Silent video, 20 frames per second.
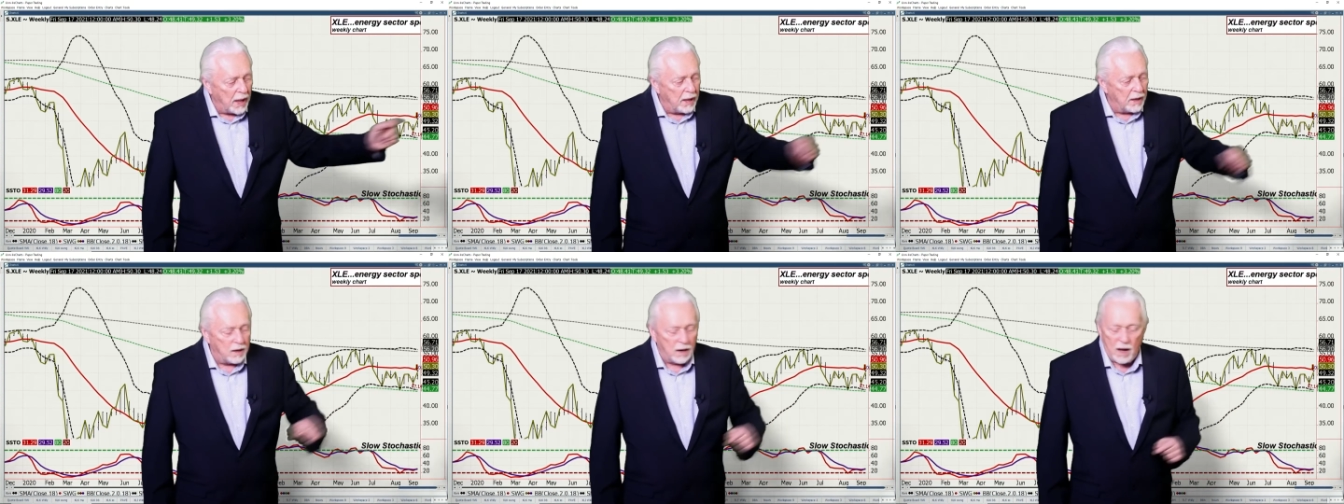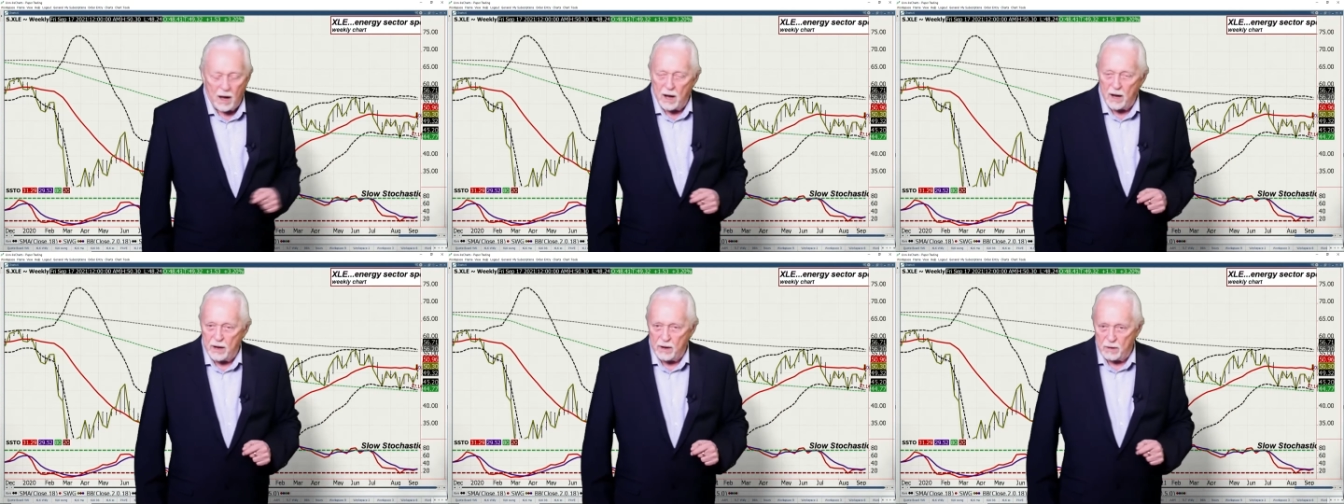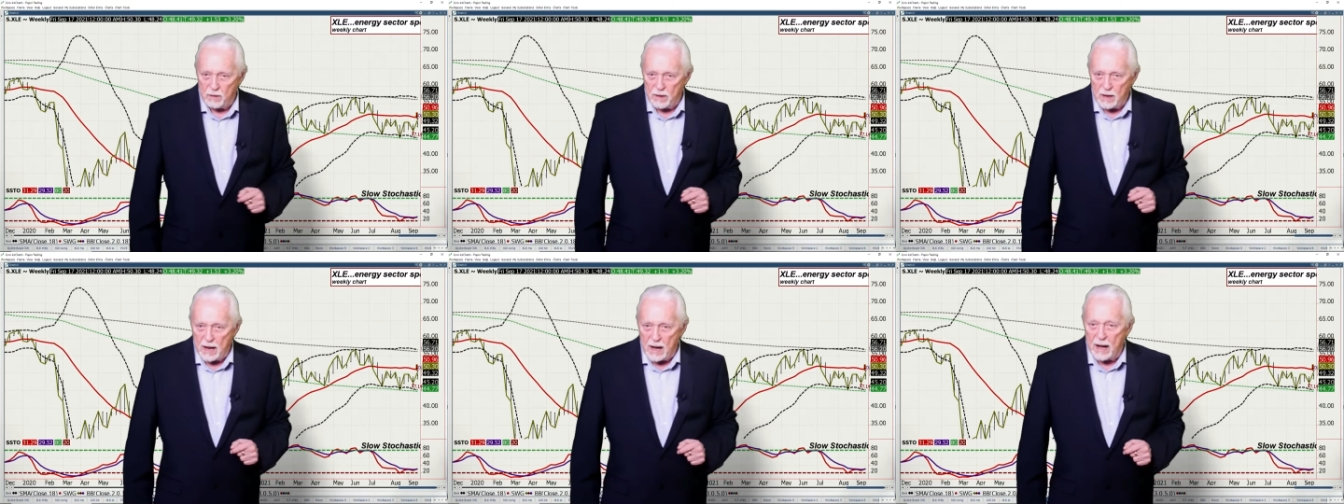and
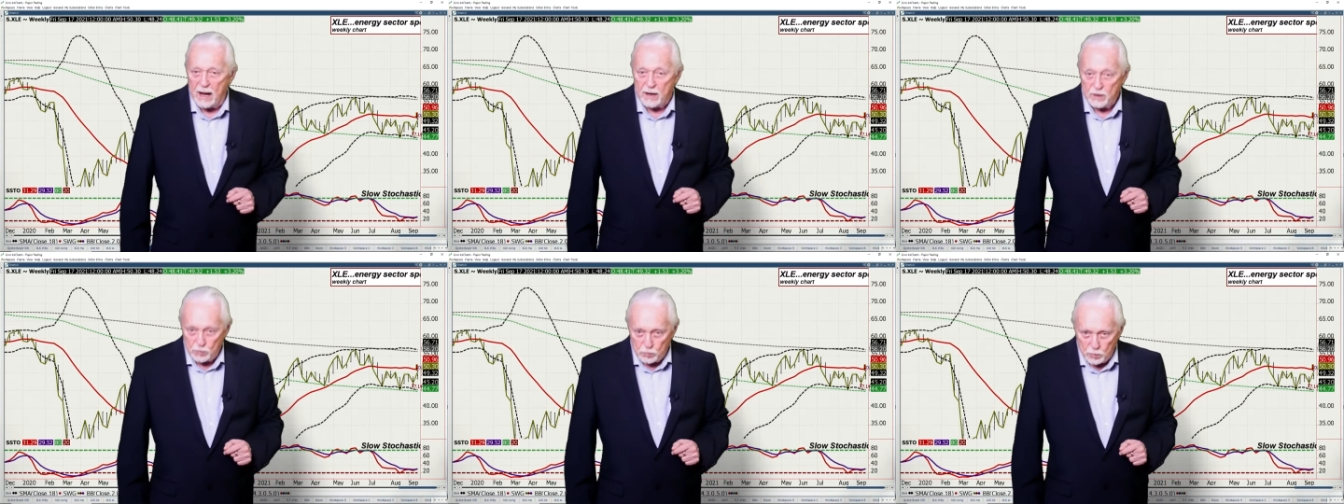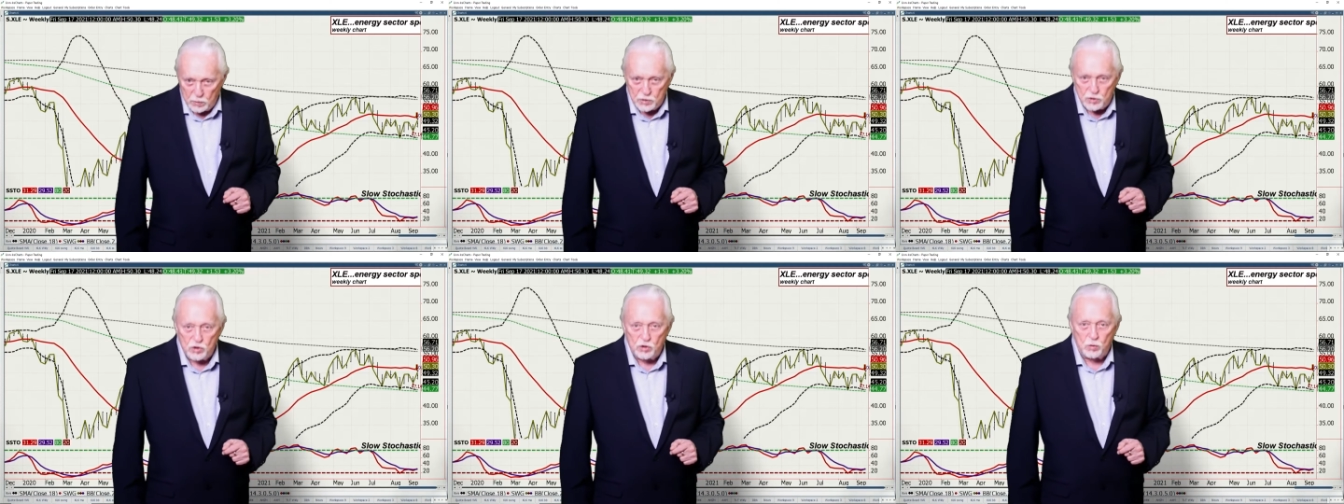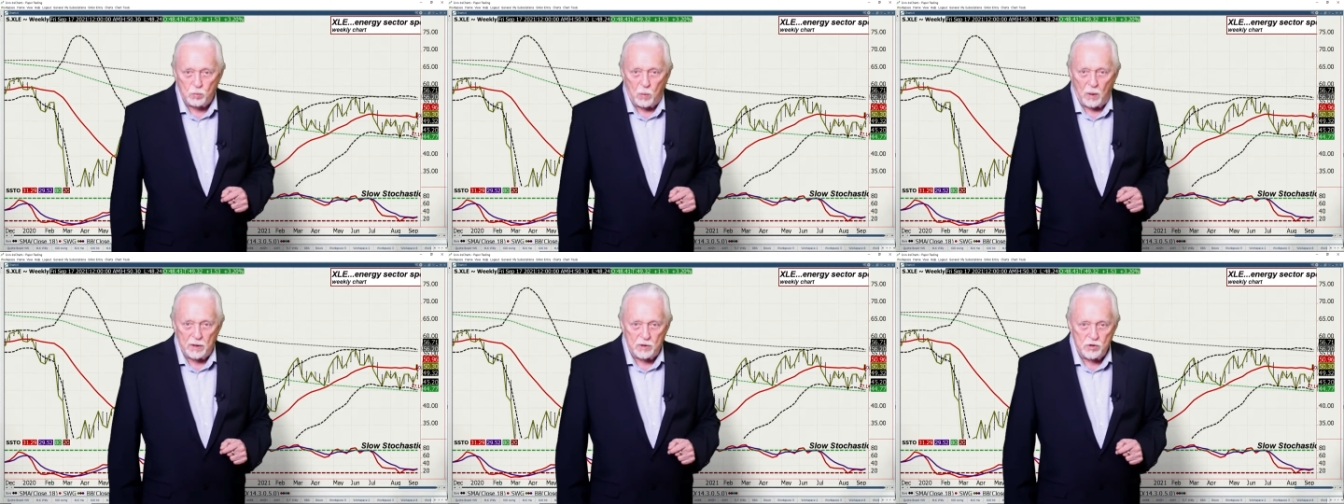higher highs, which
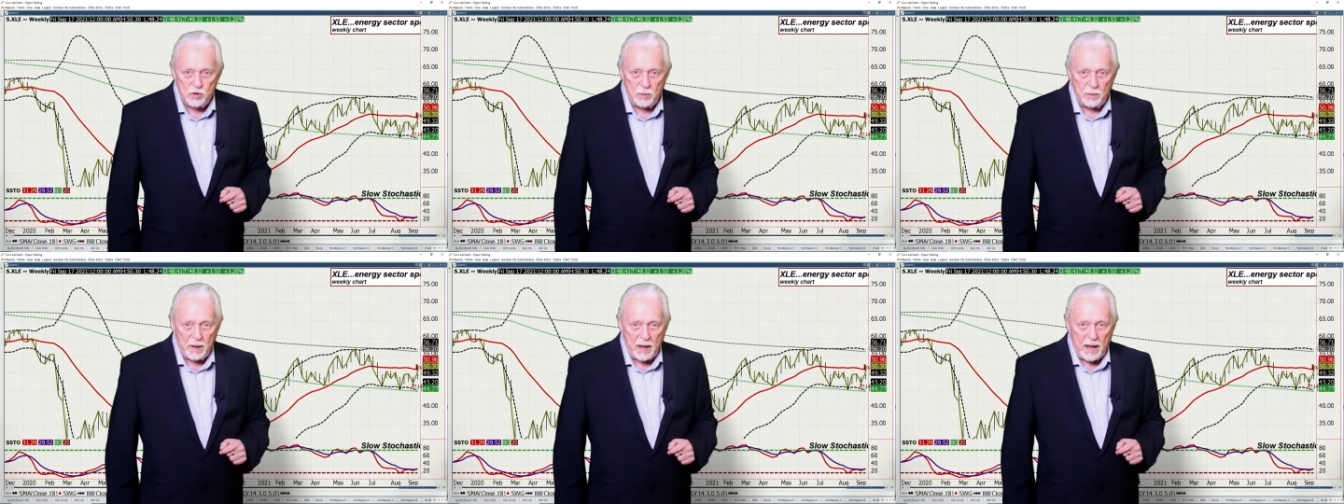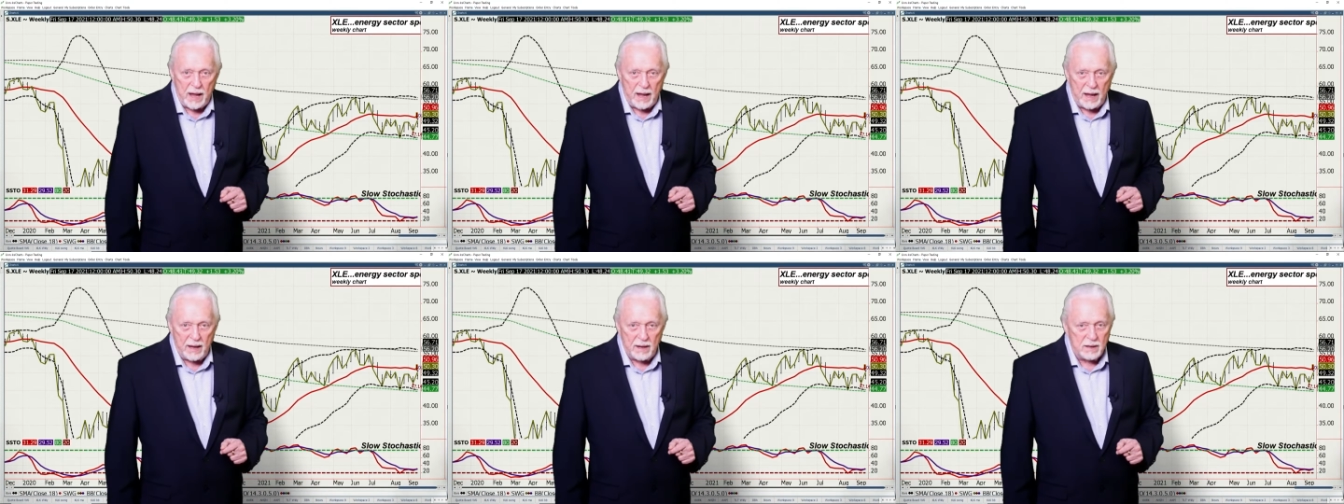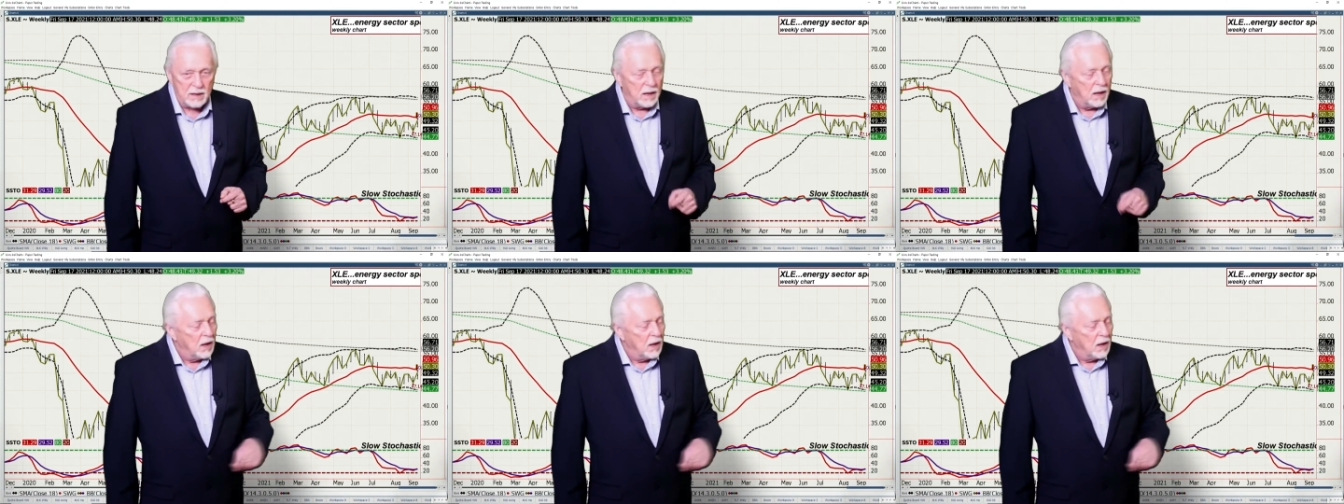is what you had.